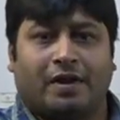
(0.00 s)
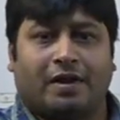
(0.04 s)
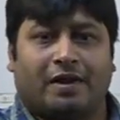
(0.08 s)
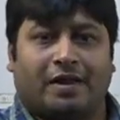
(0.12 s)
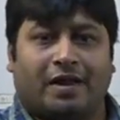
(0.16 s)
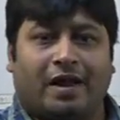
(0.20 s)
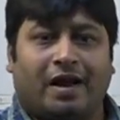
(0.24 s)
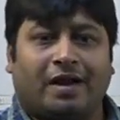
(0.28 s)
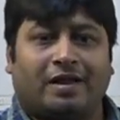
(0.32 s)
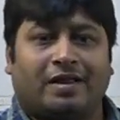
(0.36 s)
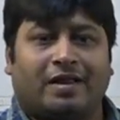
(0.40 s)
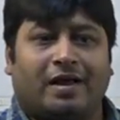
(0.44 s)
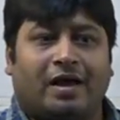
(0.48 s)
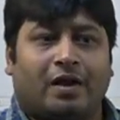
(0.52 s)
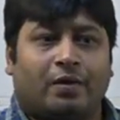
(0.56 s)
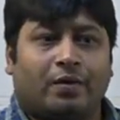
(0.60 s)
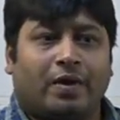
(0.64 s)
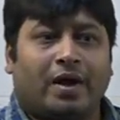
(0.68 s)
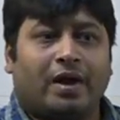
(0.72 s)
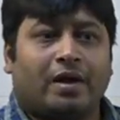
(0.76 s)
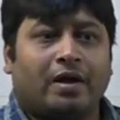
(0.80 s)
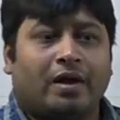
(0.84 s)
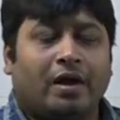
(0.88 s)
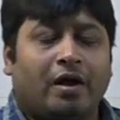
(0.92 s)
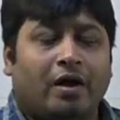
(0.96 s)
that there
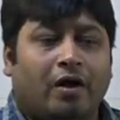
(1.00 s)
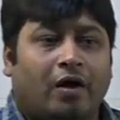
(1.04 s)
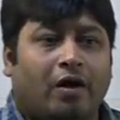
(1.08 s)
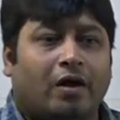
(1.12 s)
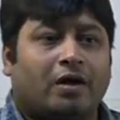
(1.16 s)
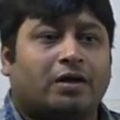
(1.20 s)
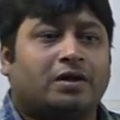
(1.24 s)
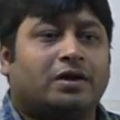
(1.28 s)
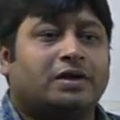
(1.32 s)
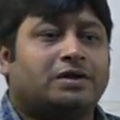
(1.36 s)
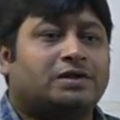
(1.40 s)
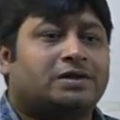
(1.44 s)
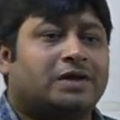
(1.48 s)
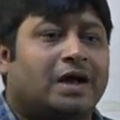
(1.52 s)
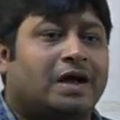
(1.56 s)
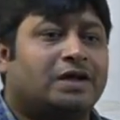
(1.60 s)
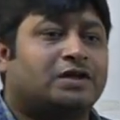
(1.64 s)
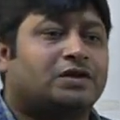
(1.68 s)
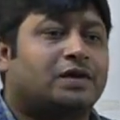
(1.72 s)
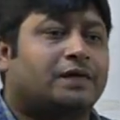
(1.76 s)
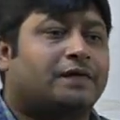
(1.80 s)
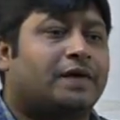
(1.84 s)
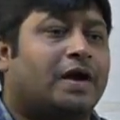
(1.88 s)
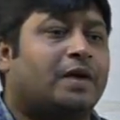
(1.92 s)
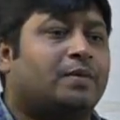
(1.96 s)
were, or this
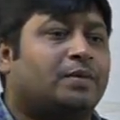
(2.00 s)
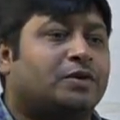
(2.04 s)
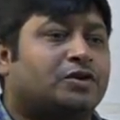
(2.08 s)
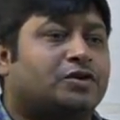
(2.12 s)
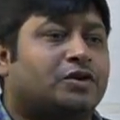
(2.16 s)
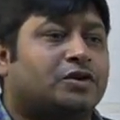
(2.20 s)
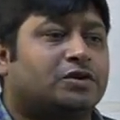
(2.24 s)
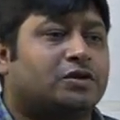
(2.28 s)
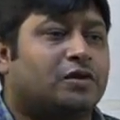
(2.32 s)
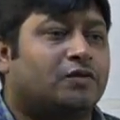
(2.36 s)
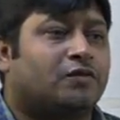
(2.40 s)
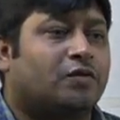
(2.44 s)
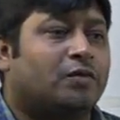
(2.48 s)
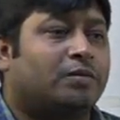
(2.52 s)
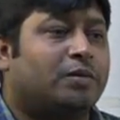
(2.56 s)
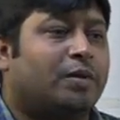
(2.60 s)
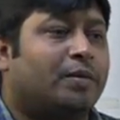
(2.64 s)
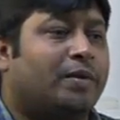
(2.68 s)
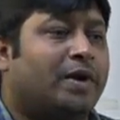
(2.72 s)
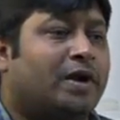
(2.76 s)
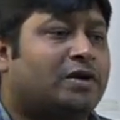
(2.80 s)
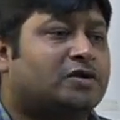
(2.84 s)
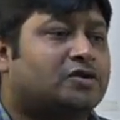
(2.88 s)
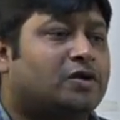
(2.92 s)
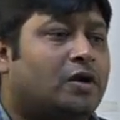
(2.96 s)
science of administration would be
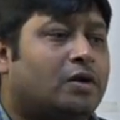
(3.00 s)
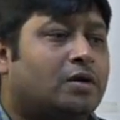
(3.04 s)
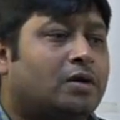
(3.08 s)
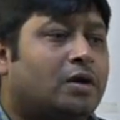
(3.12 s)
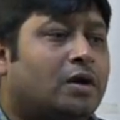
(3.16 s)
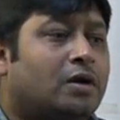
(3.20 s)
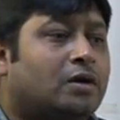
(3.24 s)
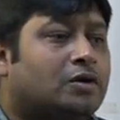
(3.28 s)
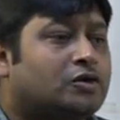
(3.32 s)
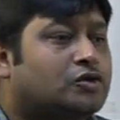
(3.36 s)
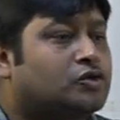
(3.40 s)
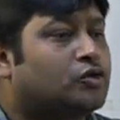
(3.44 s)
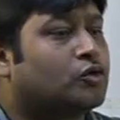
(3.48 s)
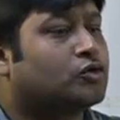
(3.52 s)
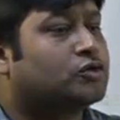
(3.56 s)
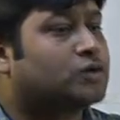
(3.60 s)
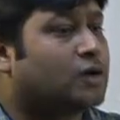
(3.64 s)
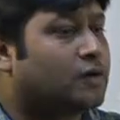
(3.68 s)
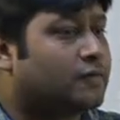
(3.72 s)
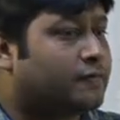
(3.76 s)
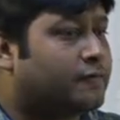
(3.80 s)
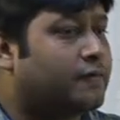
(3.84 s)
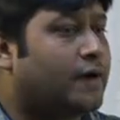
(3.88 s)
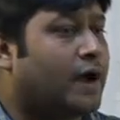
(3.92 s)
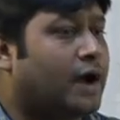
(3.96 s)
based on
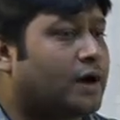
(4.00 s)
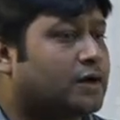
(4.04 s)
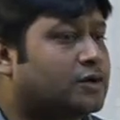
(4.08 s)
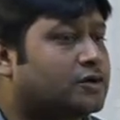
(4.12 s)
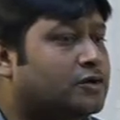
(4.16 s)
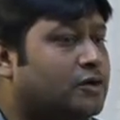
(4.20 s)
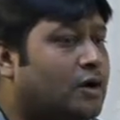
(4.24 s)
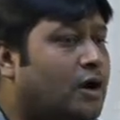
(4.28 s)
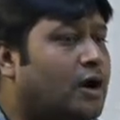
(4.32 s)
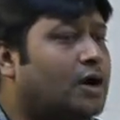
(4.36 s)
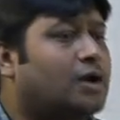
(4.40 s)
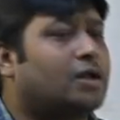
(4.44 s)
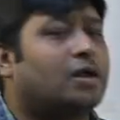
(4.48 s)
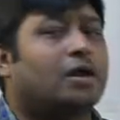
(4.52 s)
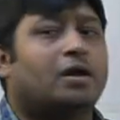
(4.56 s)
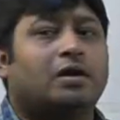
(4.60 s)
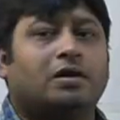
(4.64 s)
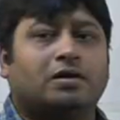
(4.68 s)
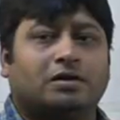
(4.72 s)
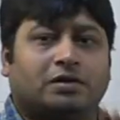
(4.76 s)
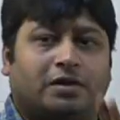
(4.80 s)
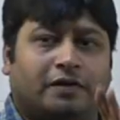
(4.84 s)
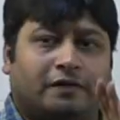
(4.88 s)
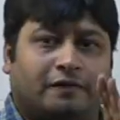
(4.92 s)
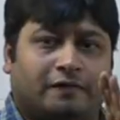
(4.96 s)
social facts,
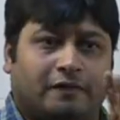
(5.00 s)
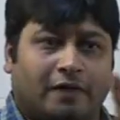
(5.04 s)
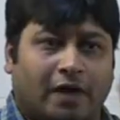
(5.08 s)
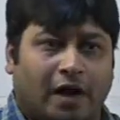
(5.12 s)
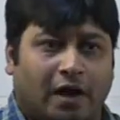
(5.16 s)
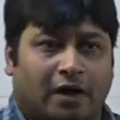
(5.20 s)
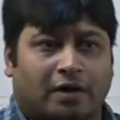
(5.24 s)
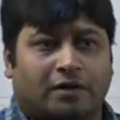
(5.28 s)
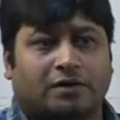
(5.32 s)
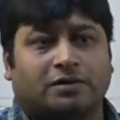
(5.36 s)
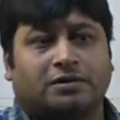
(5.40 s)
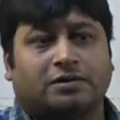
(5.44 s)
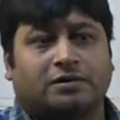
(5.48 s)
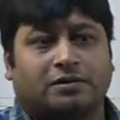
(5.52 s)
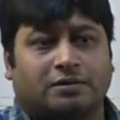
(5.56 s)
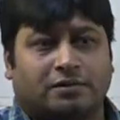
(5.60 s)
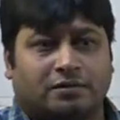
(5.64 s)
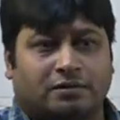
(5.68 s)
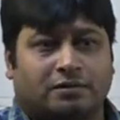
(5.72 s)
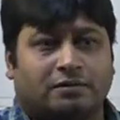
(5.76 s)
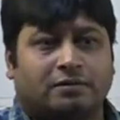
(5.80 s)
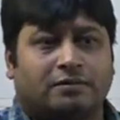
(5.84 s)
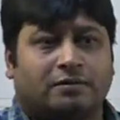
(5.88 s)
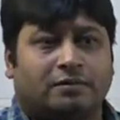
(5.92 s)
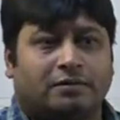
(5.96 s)
not the facts,